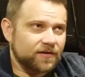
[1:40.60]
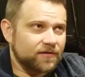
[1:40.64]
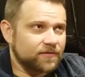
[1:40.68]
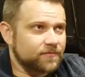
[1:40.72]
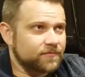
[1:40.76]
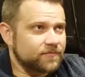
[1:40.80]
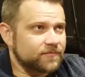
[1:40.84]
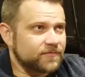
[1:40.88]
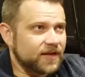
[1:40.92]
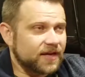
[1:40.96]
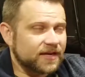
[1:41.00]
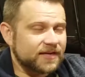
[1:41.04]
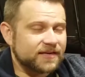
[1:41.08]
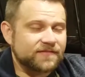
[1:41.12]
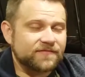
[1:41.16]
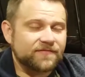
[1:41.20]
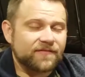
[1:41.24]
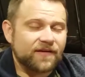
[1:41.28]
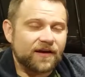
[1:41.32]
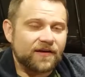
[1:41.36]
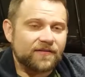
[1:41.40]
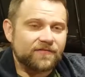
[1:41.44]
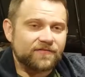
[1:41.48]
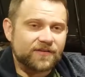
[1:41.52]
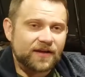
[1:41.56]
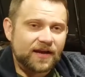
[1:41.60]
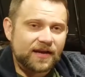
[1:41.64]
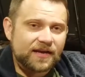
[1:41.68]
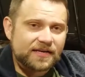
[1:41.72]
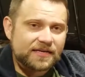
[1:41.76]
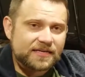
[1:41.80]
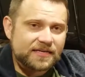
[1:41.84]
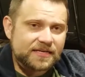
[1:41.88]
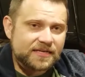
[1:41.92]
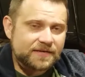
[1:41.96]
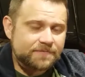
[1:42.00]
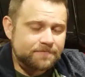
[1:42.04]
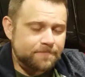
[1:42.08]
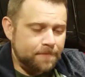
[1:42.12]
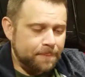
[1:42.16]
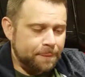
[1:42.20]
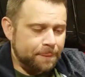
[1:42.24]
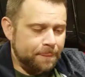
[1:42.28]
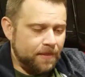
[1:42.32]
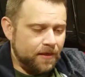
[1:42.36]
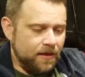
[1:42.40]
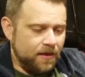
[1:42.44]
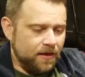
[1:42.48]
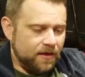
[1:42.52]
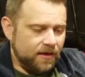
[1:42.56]
9590,
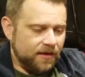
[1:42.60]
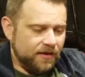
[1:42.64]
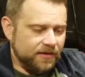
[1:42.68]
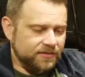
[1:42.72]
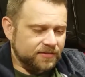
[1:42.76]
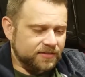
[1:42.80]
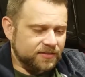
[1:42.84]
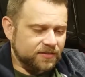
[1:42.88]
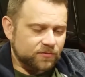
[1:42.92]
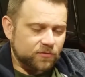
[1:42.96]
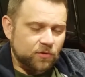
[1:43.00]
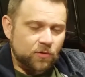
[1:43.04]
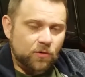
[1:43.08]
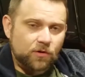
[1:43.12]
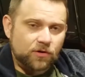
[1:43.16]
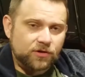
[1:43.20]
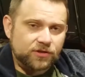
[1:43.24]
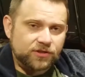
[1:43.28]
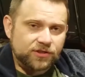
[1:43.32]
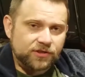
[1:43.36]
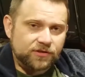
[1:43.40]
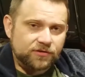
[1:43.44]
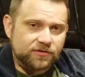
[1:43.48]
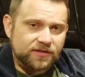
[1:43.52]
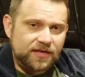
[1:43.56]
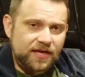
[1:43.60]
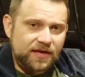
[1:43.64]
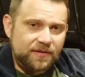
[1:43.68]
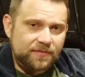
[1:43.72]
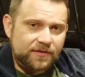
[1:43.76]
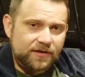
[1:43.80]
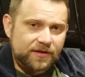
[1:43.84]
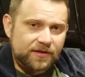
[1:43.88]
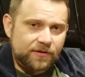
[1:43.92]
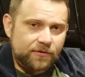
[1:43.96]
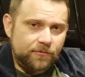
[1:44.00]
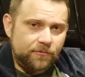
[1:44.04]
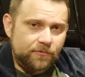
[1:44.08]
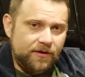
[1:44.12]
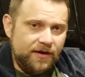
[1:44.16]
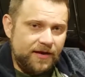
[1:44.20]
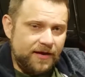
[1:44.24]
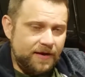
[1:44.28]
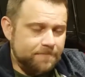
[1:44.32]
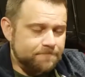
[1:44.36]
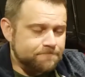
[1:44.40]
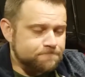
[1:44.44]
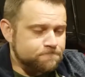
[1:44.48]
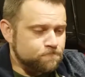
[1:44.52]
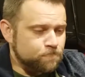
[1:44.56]
and some Corsair Dominator
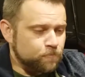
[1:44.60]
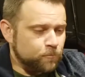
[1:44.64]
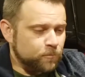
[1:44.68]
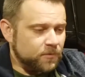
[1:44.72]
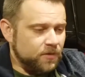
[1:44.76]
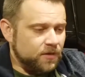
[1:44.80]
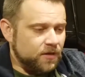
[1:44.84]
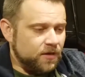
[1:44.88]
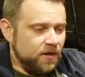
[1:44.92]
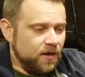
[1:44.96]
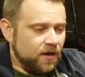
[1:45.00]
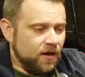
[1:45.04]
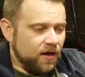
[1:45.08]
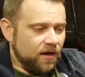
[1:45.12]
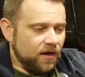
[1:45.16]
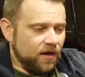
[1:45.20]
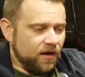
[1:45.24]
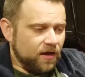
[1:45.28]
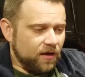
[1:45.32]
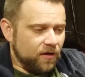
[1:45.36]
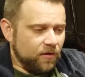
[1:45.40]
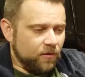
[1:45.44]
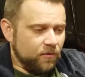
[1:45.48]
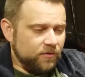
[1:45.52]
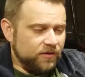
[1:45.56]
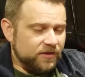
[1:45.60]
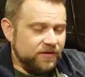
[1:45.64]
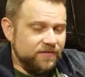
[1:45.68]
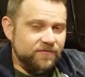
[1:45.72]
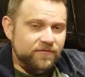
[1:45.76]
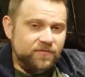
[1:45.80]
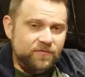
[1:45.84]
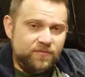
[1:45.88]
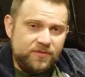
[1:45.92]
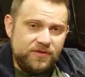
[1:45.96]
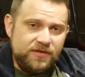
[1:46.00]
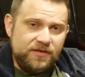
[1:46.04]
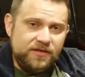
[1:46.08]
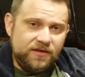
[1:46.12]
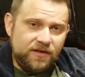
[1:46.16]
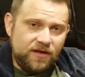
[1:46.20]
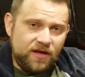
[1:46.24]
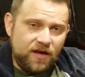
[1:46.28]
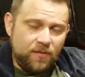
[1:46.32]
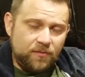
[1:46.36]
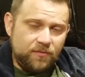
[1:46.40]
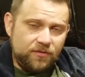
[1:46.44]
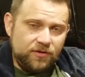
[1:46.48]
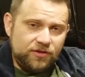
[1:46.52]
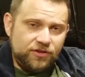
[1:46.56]
RAM, even being a
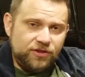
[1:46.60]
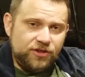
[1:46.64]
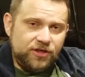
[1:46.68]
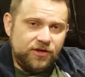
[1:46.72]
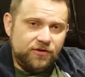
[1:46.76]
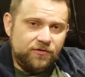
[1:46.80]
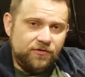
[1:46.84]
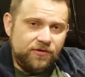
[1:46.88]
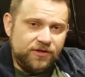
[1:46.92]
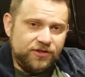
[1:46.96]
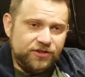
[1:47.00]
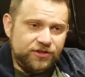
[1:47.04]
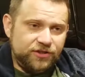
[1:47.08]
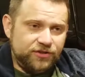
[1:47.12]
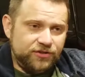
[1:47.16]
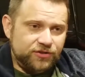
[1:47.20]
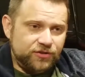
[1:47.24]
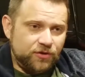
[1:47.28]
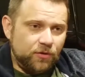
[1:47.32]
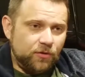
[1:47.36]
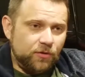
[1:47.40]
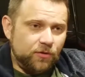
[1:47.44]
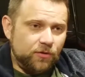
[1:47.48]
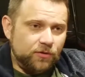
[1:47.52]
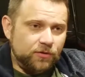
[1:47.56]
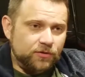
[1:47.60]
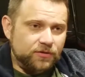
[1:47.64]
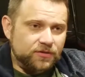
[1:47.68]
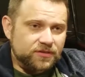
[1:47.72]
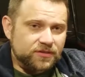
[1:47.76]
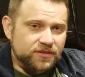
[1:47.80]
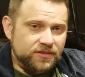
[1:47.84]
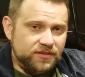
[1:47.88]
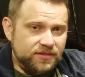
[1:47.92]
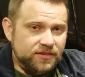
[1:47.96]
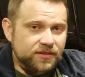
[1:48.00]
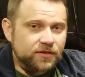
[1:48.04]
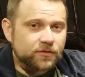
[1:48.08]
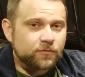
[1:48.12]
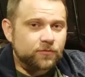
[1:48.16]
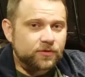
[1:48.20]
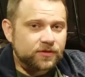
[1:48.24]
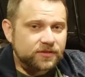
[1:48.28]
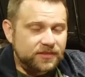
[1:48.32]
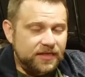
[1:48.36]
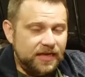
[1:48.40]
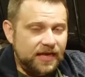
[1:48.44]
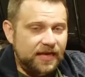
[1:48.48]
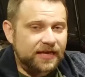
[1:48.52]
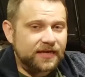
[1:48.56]
couple of generations old, still
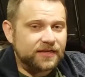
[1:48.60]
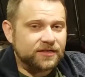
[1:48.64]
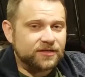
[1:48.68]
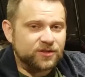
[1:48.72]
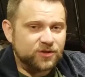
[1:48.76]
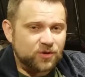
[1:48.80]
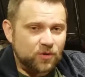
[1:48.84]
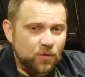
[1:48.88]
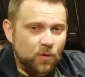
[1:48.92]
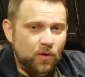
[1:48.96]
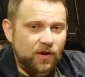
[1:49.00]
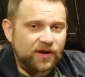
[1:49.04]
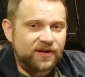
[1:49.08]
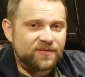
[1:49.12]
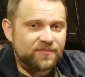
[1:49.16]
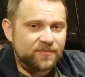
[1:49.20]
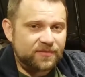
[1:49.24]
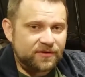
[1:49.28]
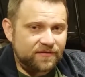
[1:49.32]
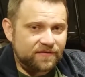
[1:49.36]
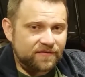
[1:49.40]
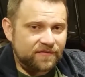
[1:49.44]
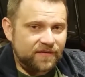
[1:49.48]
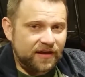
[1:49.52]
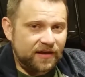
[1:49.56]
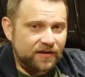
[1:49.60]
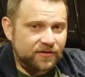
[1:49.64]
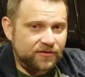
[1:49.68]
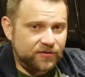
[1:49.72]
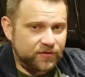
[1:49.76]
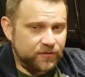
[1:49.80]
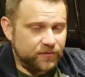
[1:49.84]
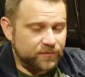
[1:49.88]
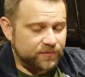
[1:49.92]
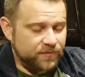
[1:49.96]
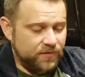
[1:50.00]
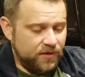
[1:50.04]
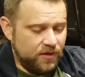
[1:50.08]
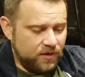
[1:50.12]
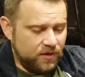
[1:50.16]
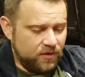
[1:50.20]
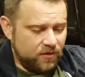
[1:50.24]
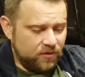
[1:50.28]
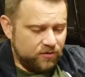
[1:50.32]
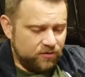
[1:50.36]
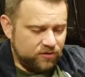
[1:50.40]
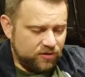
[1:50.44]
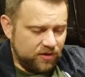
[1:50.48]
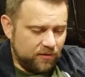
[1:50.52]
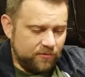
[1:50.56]
retained quite a bit of value.
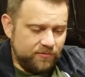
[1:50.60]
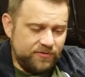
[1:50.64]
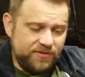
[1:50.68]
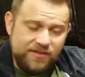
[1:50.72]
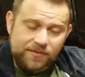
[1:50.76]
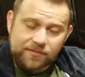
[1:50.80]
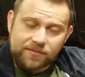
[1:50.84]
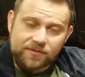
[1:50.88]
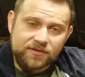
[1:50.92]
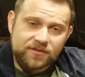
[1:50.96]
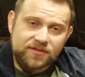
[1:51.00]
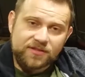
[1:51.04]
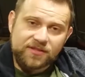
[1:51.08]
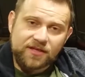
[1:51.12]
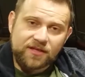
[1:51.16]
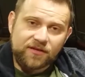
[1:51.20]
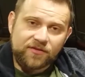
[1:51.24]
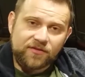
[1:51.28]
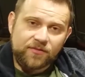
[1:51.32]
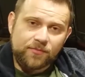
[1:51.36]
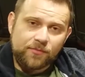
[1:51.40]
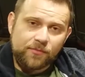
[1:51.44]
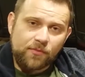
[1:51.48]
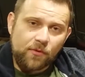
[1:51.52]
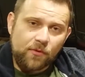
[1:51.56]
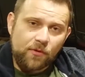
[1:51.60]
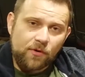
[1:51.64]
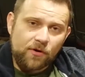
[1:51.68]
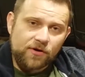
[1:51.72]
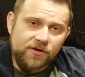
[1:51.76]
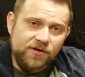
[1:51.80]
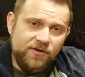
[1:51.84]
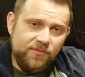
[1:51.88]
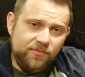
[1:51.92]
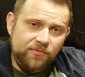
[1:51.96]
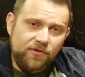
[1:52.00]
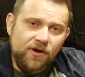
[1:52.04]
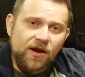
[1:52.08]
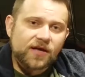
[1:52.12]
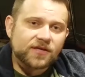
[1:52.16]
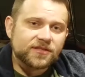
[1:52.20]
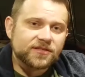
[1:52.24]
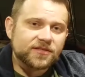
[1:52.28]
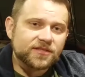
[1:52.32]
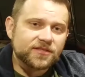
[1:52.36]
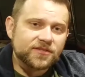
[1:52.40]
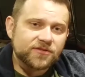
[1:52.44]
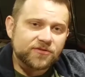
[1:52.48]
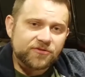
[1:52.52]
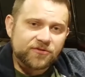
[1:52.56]
So I was able to sell the board, the
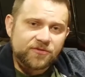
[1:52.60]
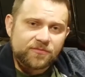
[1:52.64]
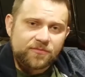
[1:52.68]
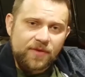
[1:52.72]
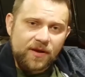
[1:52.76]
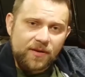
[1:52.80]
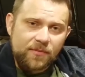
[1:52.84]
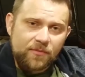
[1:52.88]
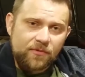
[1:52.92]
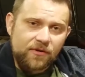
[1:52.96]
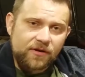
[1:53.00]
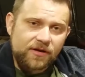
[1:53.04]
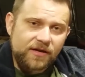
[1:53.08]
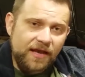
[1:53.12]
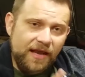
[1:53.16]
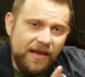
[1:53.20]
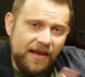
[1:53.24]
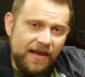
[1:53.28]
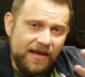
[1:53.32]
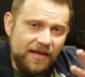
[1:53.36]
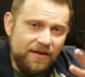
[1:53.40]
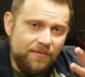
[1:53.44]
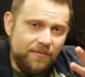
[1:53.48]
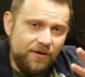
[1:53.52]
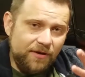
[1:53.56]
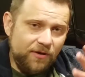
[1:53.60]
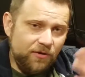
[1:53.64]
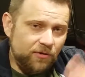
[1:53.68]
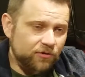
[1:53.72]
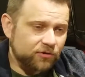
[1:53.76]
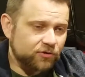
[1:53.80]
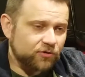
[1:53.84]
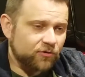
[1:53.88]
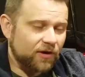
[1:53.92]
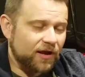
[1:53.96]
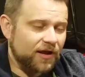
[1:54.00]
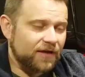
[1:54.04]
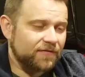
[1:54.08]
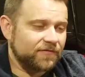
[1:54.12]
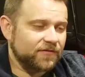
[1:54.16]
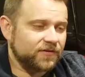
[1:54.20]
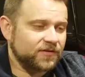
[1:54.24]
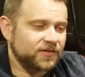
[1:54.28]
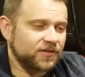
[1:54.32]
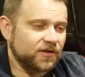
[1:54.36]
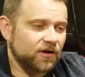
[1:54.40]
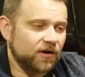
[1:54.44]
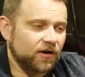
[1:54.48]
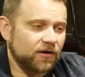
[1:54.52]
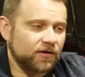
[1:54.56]
processor, the memory, and my old
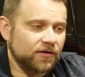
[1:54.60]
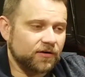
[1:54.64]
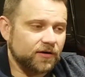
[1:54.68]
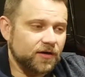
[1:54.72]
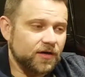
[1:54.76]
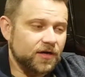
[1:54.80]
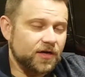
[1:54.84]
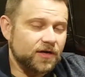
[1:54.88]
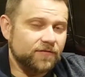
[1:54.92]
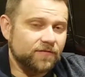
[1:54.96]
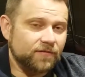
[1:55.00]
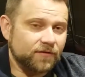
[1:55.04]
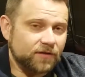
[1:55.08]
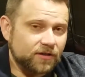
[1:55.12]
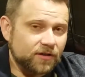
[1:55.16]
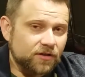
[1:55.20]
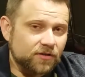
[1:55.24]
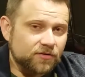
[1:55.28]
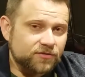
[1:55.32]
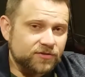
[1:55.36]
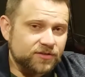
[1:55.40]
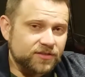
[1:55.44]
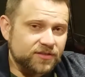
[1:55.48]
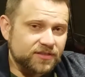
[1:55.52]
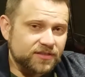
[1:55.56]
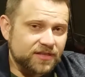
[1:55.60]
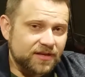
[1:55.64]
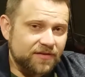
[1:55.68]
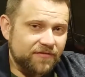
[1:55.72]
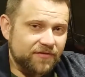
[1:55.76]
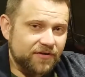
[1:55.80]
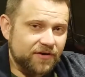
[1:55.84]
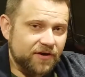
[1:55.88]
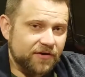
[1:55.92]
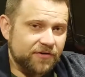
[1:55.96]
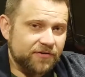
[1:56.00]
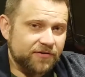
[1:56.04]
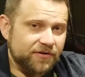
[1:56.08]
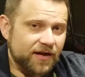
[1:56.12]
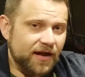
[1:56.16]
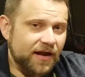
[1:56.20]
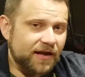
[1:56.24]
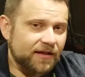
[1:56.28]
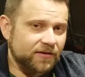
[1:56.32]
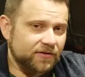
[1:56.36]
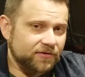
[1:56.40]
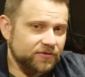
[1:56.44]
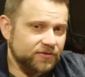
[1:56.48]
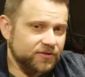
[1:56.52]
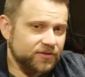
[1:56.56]
graphics card for close to
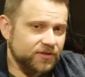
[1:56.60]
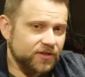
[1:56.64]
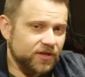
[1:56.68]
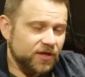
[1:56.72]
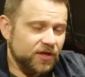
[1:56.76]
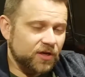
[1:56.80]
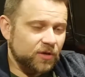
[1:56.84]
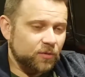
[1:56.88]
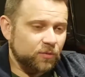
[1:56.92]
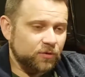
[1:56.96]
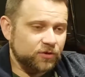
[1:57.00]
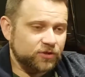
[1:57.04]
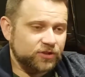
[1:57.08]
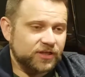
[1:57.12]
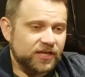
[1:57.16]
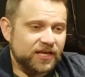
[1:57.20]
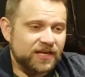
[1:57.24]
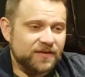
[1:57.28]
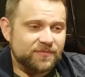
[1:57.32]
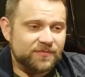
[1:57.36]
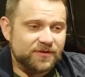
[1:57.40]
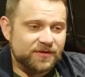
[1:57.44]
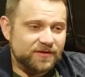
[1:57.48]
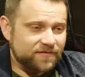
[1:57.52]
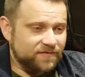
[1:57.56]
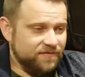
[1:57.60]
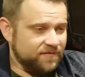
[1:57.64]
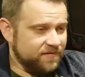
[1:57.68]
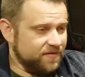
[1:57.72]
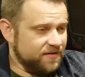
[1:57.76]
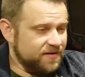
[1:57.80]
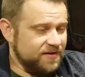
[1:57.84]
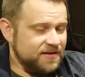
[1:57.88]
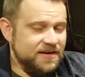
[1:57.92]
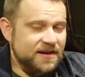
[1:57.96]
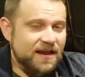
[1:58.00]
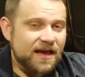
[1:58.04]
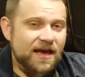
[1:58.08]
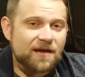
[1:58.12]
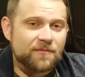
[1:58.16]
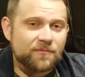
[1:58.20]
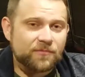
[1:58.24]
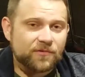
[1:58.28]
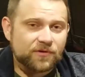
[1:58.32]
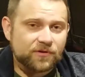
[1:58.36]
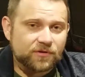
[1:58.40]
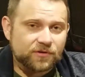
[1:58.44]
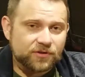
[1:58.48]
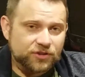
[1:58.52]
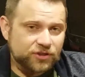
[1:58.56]
$700, which gave me a
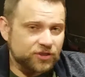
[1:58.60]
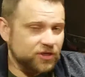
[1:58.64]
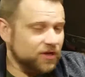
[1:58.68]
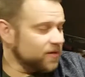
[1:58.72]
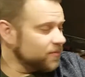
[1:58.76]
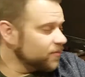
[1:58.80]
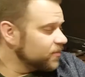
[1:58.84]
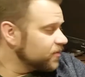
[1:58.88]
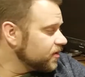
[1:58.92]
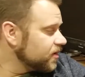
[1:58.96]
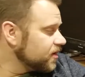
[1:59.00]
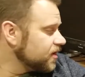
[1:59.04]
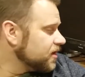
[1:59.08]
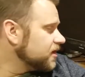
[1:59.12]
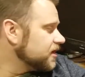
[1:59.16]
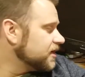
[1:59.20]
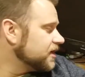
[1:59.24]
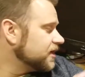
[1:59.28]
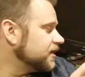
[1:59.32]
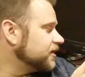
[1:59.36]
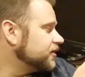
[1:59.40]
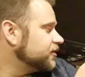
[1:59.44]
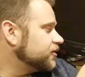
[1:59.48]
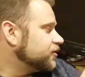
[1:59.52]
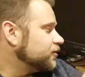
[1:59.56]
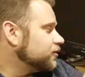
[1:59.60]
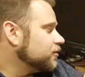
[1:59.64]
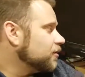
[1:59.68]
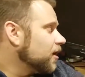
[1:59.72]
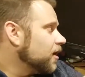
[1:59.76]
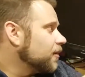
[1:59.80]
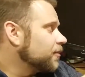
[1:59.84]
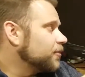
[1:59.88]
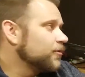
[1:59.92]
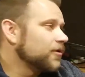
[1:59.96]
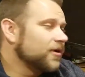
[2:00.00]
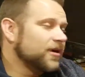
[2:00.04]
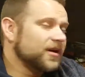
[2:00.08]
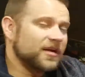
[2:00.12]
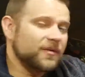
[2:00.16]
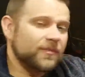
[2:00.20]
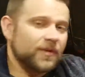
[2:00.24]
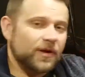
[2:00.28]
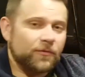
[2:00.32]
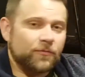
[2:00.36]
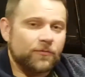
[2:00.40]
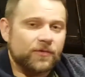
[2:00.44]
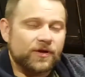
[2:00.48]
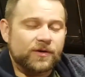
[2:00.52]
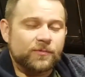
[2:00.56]
phenomenal jump into upgrading my
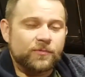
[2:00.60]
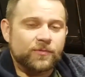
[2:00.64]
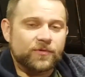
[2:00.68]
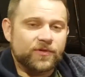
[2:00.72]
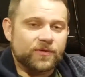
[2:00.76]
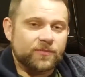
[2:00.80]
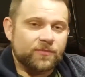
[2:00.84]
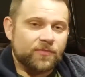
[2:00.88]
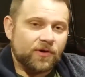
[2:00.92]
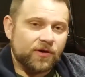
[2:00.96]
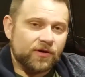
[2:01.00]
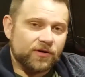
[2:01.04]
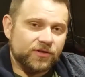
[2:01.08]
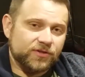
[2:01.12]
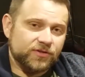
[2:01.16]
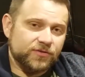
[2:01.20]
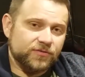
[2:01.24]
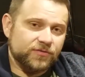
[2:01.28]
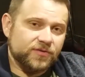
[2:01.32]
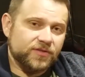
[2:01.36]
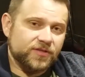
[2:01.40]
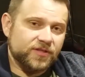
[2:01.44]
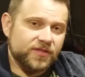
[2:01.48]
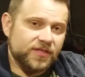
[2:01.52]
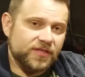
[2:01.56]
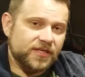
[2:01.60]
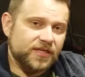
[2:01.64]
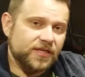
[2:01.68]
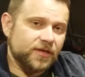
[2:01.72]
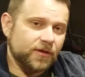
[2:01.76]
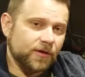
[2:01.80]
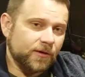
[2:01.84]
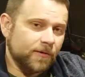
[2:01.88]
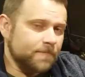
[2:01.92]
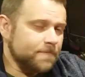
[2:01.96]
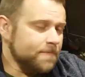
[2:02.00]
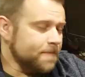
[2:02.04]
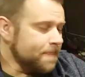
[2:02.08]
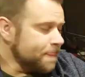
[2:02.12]
rig with the parts you see here.